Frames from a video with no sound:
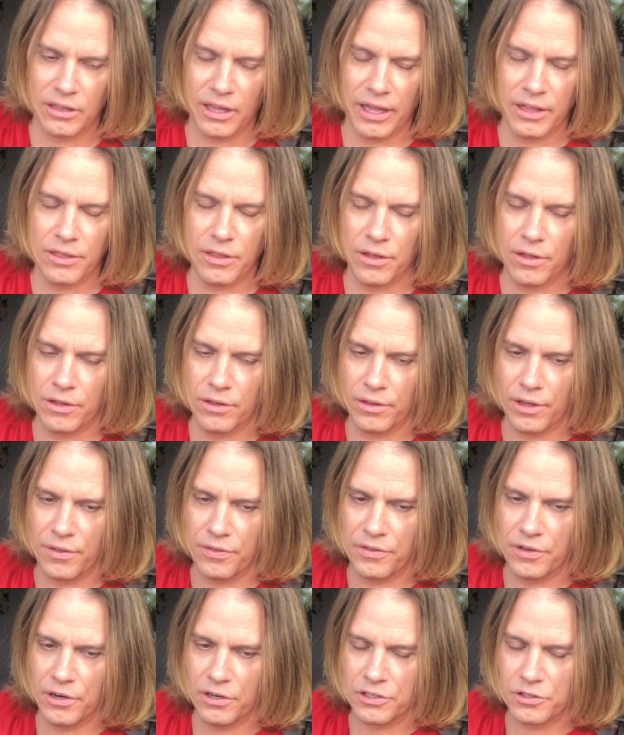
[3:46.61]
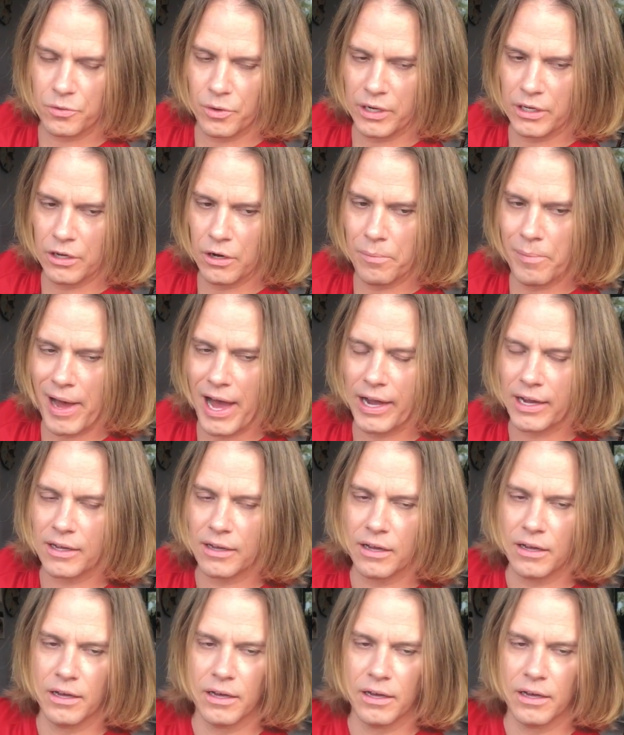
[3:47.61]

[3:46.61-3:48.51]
Let your swing go back